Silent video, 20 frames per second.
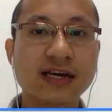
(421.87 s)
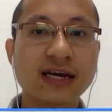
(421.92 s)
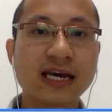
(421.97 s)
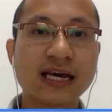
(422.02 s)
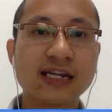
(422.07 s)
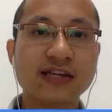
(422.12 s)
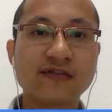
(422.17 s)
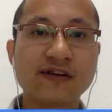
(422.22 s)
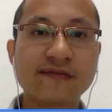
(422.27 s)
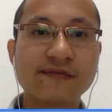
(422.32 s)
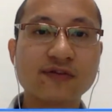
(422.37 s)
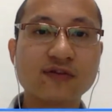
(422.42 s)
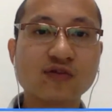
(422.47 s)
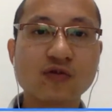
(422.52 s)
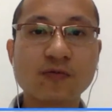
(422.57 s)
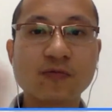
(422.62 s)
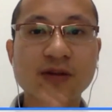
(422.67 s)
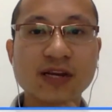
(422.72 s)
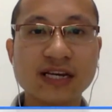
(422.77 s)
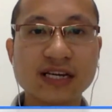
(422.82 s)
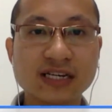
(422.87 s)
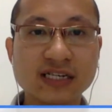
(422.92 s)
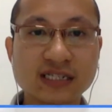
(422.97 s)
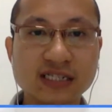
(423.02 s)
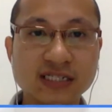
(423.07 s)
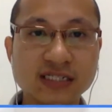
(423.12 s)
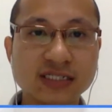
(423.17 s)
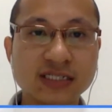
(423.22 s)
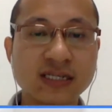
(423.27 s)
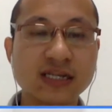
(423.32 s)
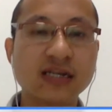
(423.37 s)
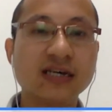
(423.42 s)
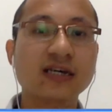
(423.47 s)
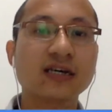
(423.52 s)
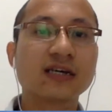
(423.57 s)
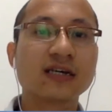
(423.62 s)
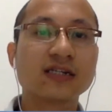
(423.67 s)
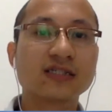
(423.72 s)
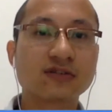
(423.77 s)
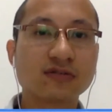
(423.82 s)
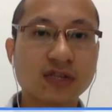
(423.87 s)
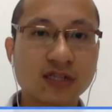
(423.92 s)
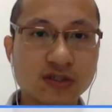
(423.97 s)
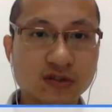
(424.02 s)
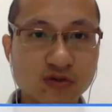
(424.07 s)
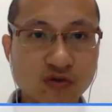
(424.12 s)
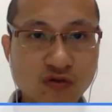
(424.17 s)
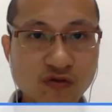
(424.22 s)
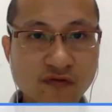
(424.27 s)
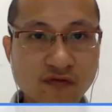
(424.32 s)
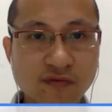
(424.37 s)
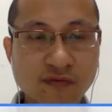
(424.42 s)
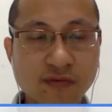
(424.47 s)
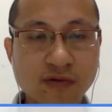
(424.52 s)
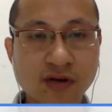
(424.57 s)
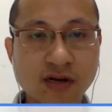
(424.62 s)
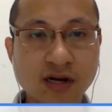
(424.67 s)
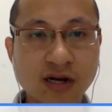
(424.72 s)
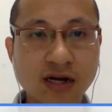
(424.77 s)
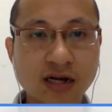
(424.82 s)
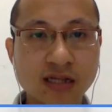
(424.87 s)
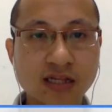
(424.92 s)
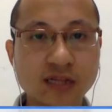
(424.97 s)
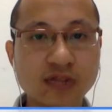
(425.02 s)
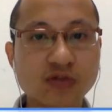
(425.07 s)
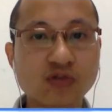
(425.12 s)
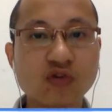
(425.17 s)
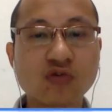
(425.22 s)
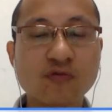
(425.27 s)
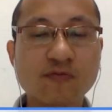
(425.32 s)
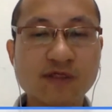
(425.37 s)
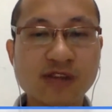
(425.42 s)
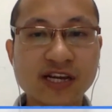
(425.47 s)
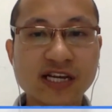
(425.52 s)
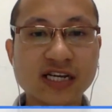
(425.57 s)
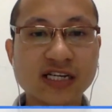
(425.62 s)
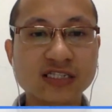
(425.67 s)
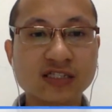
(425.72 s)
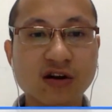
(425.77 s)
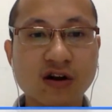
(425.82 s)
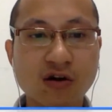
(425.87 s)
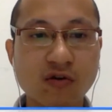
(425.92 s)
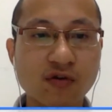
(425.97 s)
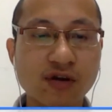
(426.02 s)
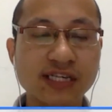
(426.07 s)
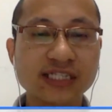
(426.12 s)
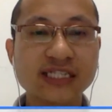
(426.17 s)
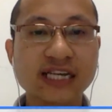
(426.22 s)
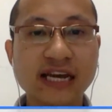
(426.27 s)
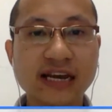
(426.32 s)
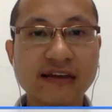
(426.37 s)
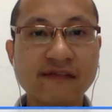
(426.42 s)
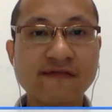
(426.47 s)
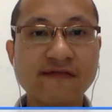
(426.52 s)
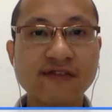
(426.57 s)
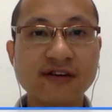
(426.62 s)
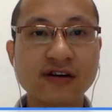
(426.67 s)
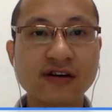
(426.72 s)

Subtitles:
and you have two players. So the two players always have